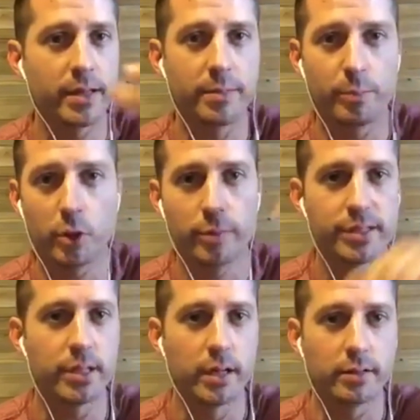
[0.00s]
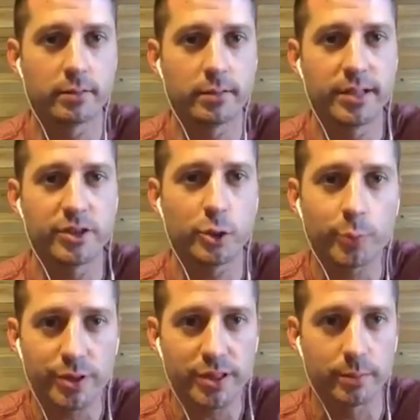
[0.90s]
and boom, it's done. It's
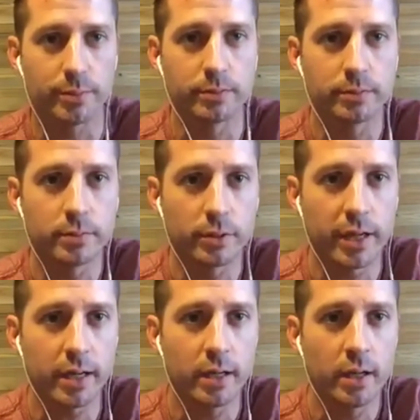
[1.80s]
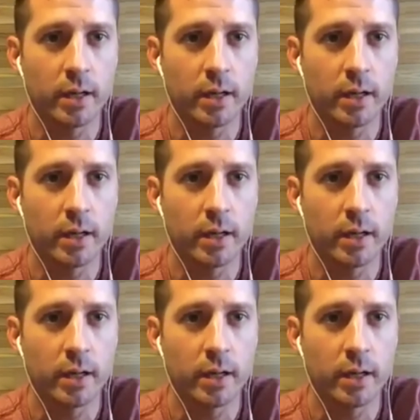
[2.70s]
super simple, okay?